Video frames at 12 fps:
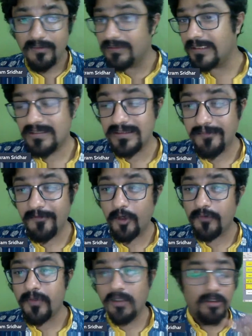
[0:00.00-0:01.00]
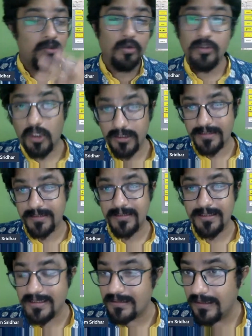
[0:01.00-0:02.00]
this is what we call the no
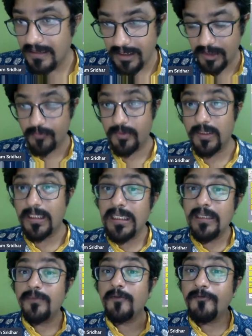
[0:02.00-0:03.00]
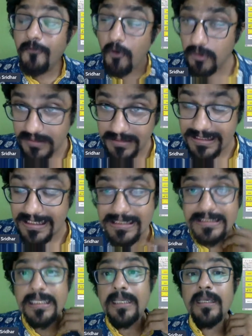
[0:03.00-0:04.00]
nonsense interviewer. The fourth
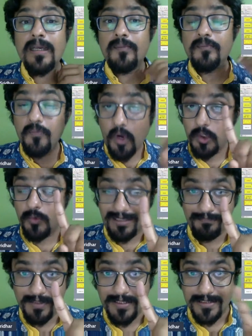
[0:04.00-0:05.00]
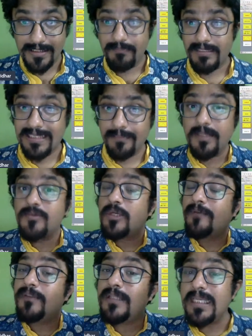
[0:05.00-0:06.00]
is not one person, but sometimes you
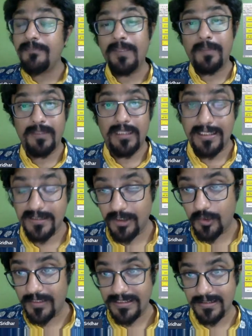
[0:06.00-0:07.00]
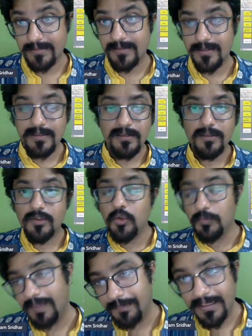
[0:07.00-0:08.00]
have 3 people asking questions, 2
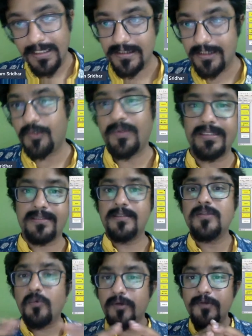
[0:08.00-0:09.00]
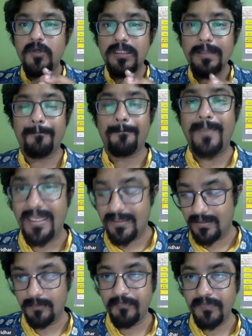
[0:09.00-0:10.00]
people asking questions, or what we call the panel.